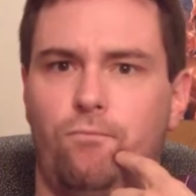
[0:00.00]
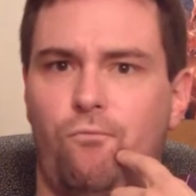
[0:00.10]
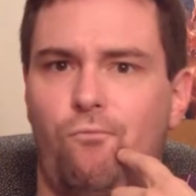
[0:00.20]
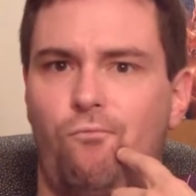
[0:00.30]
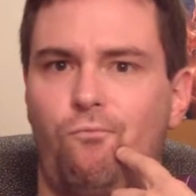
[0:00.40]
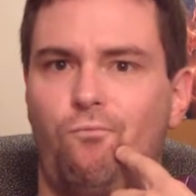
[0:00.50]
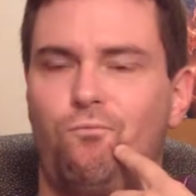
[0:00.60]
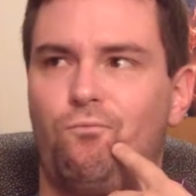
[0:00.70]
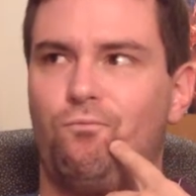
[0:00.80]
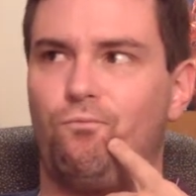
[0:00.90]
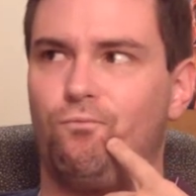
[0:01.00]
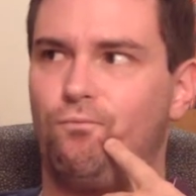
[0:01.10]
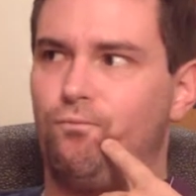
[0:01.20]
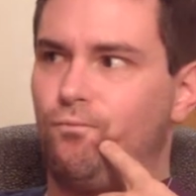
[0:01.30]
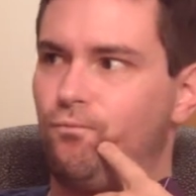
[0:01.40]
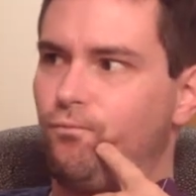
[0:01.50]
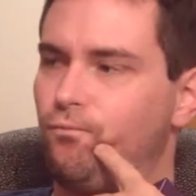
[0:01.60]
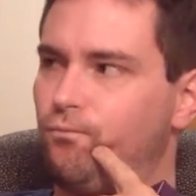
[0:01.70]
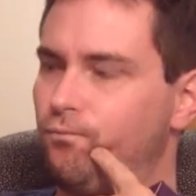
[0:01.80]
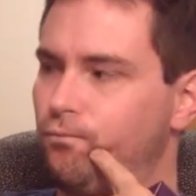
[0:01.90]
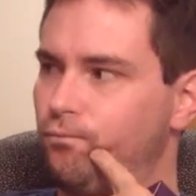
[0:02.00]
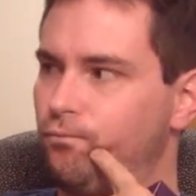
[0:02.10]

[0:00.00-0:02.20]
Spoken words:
(no one is talking)